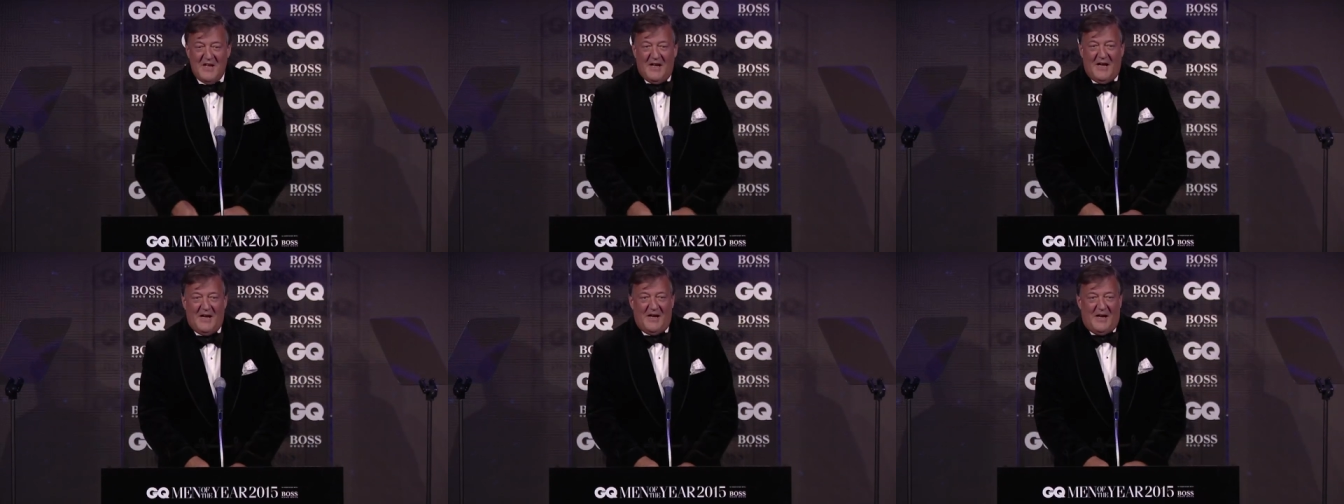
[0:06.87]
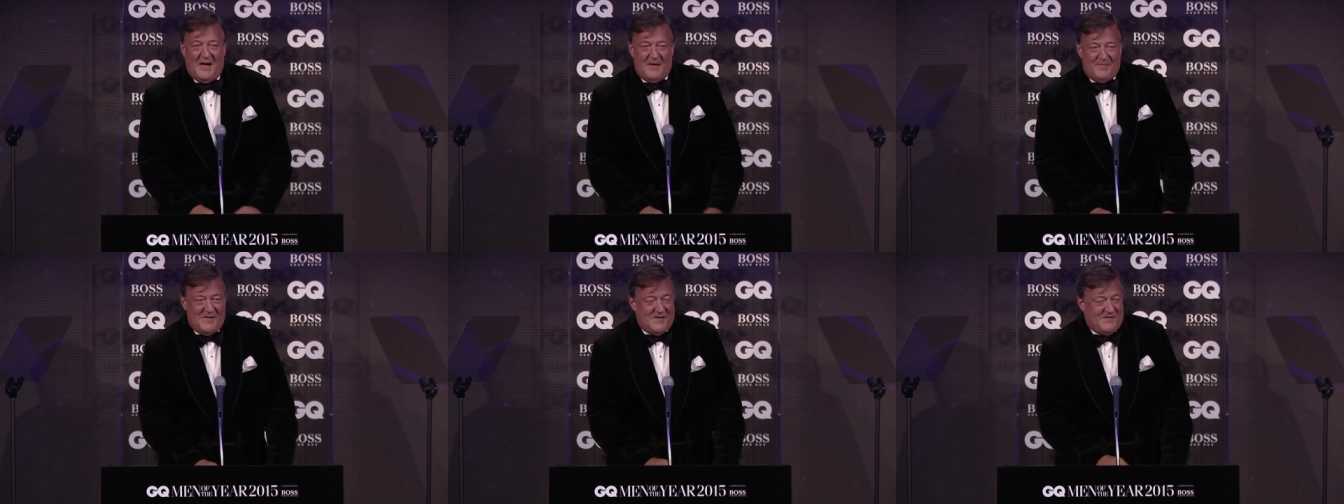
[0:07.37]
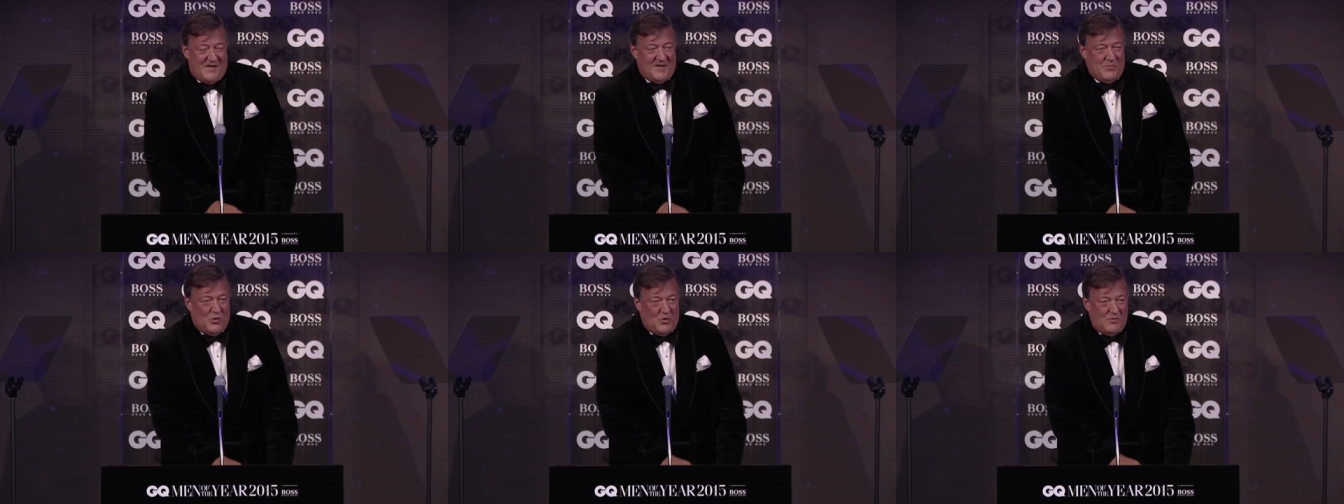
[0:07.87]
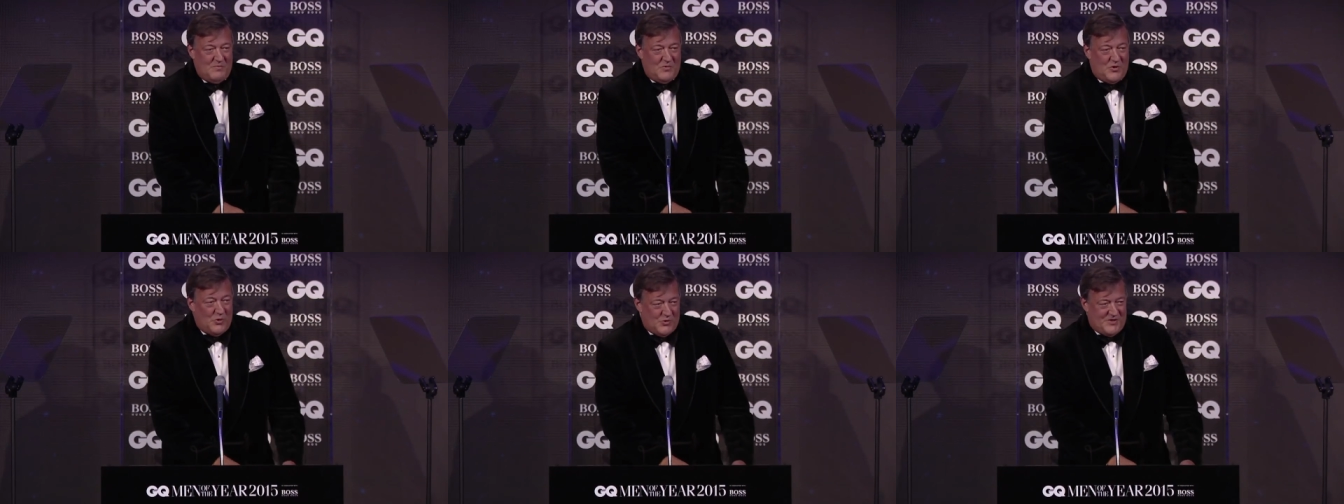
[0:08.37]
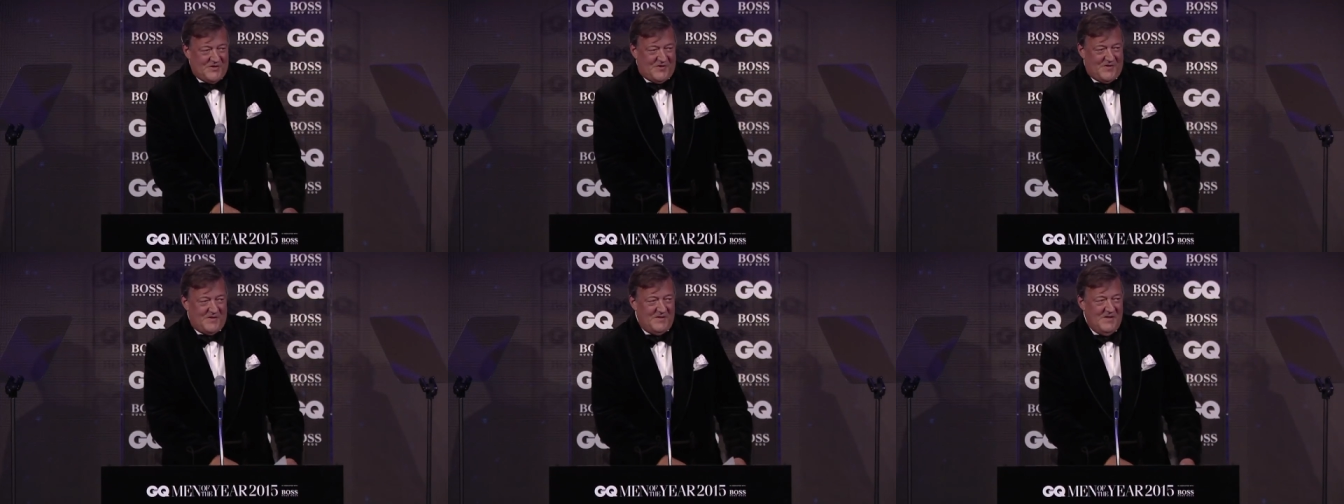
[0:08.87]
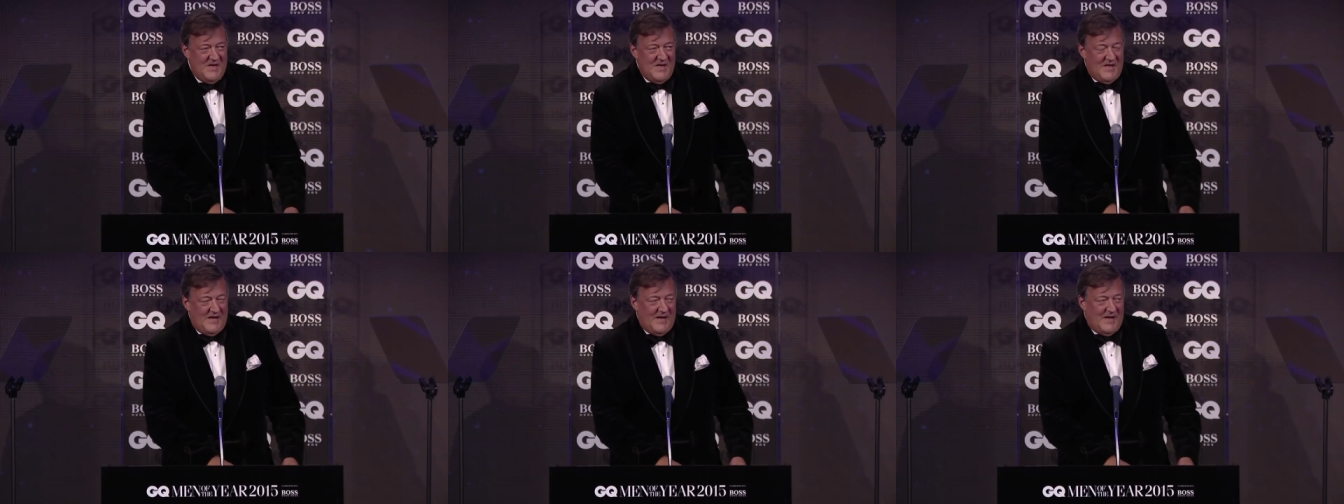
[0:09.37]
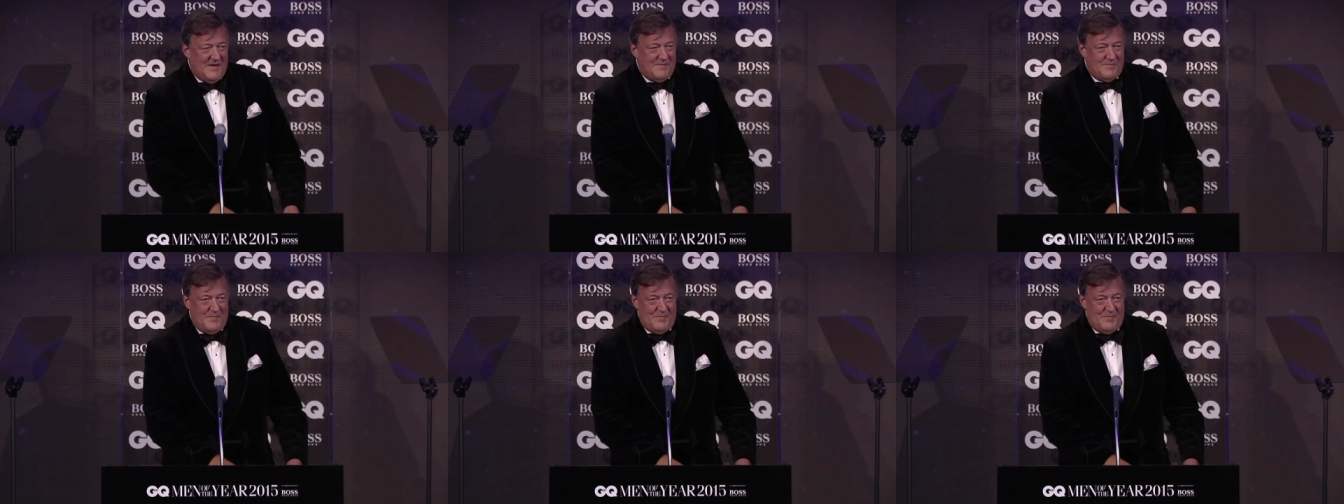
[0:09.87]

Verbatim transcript: Uh, um, there's nothing more gorgeous than uh,